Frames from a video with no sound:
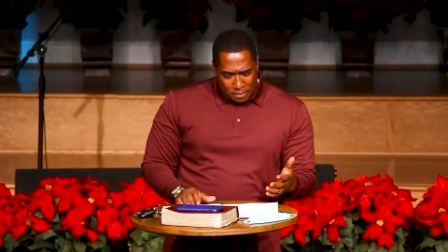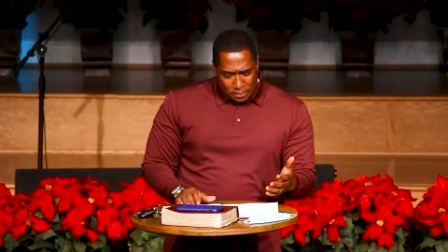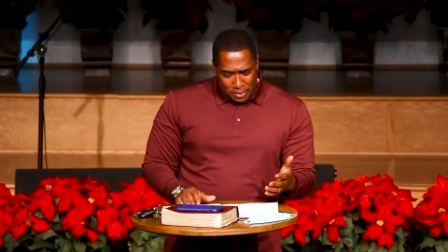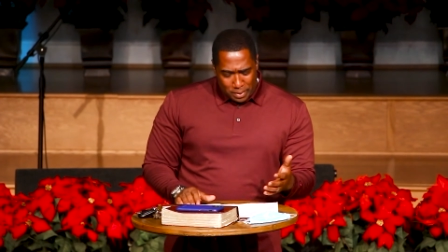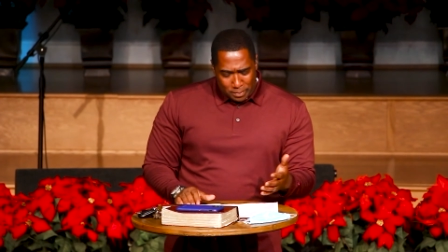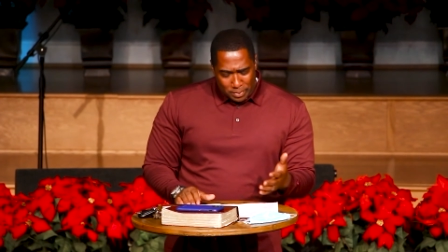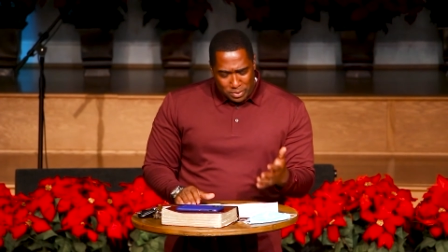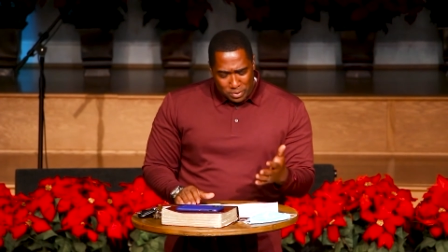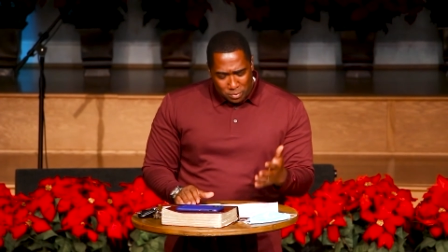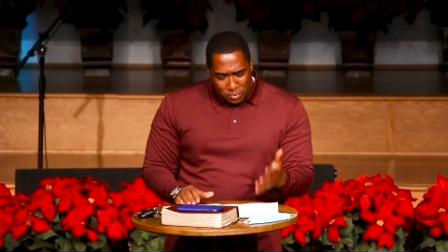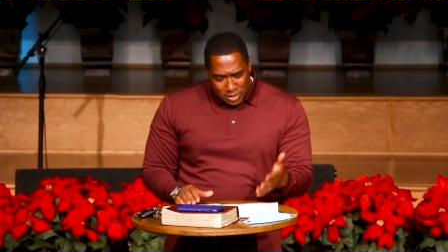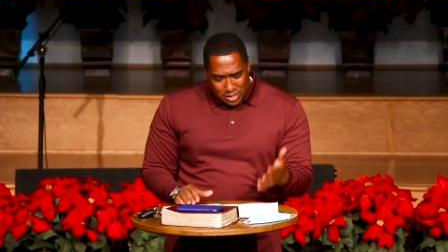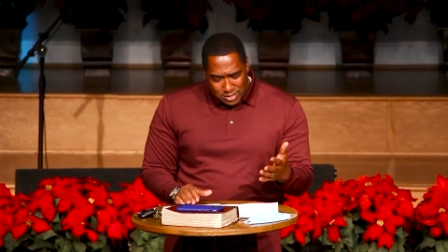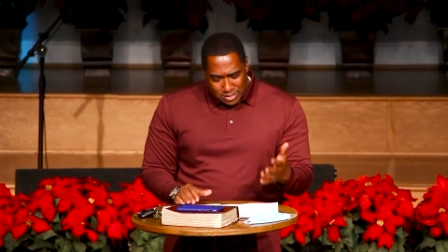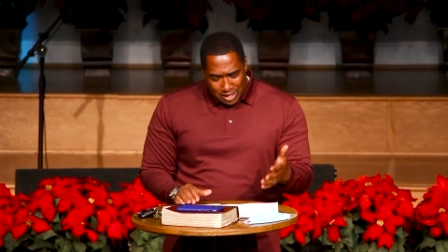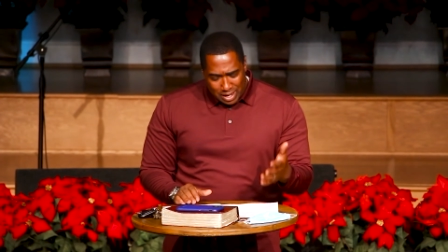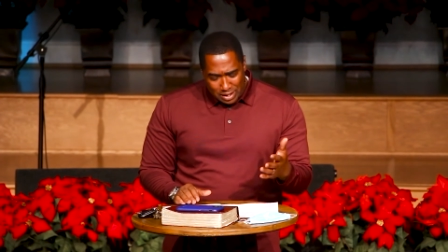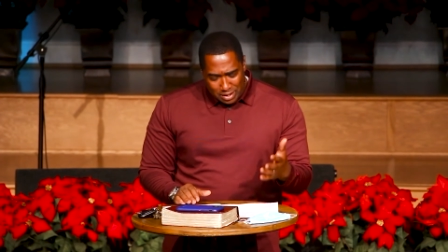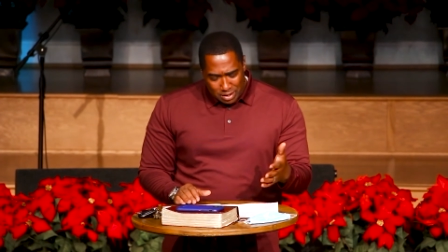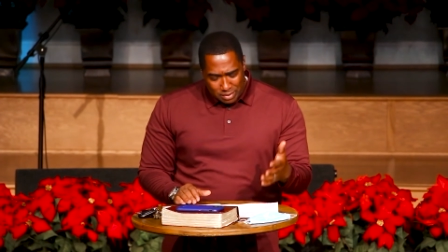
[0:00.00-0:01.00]
But, but the
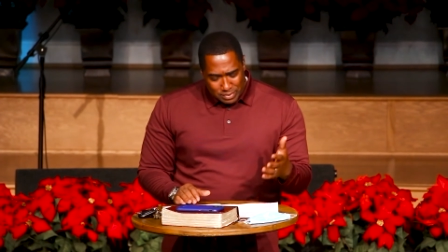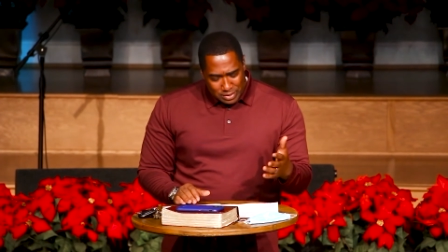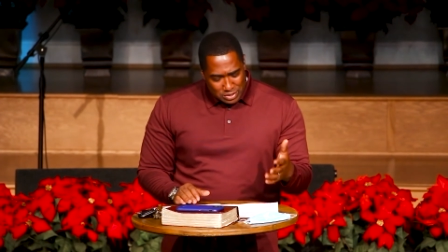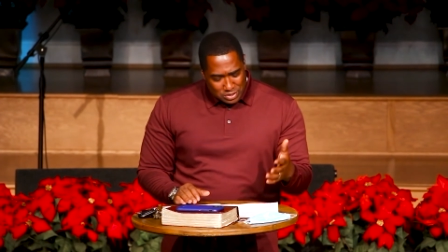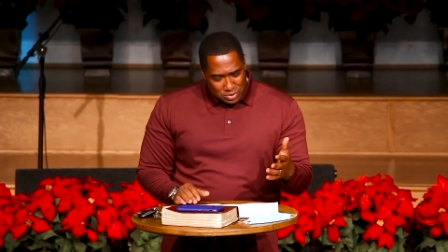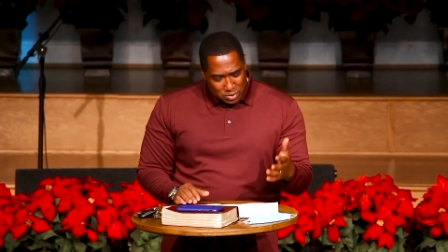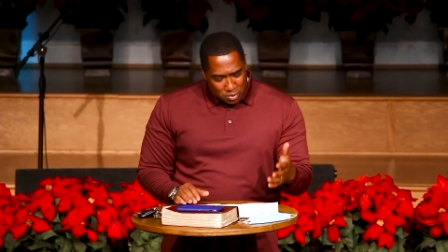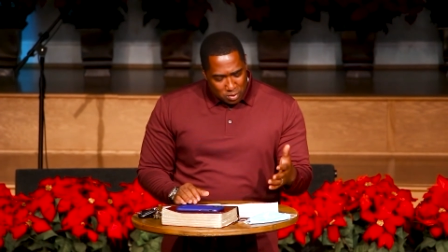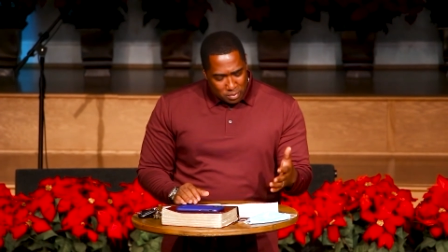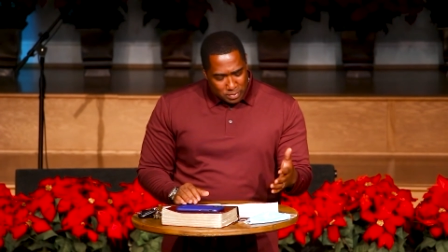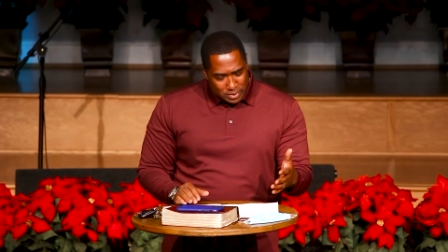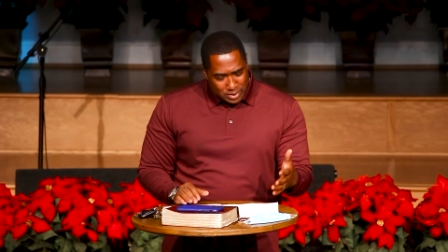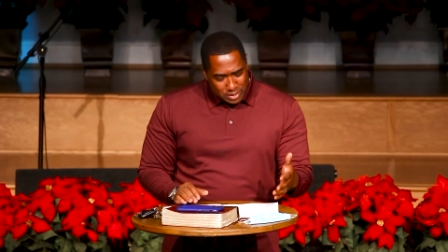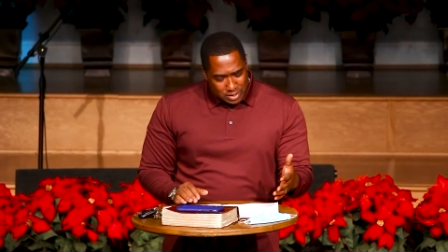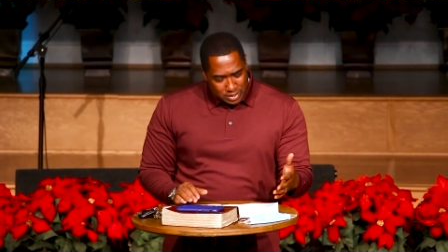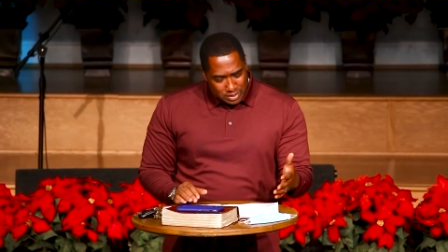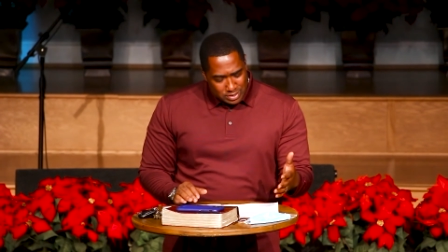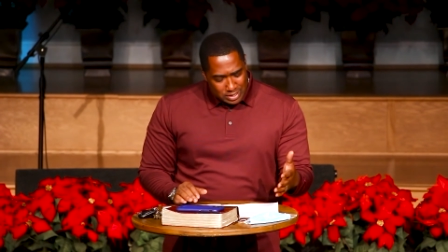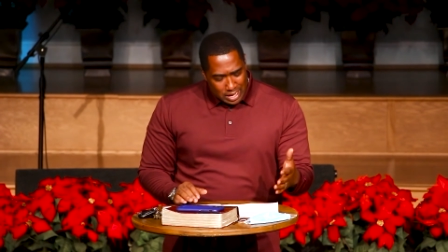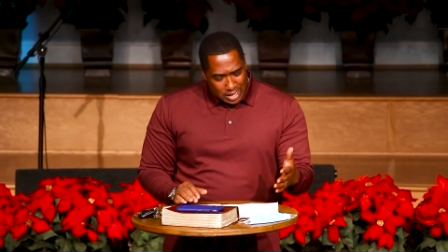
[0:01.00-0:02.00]
reason I love this story
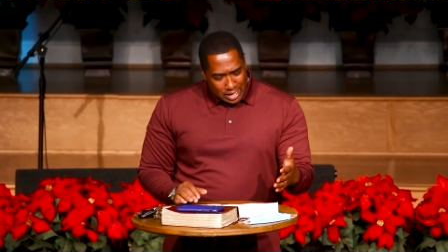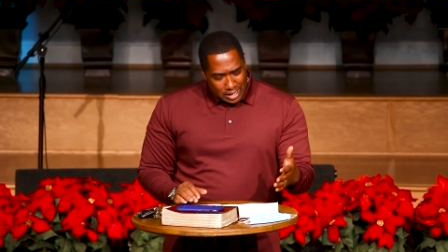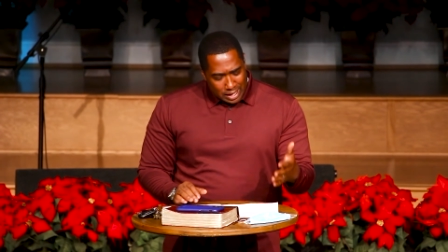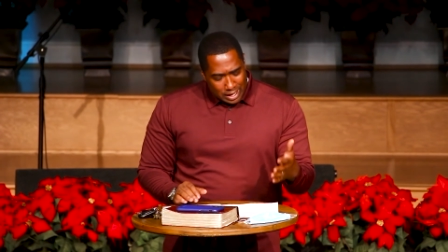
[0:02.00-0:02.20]
because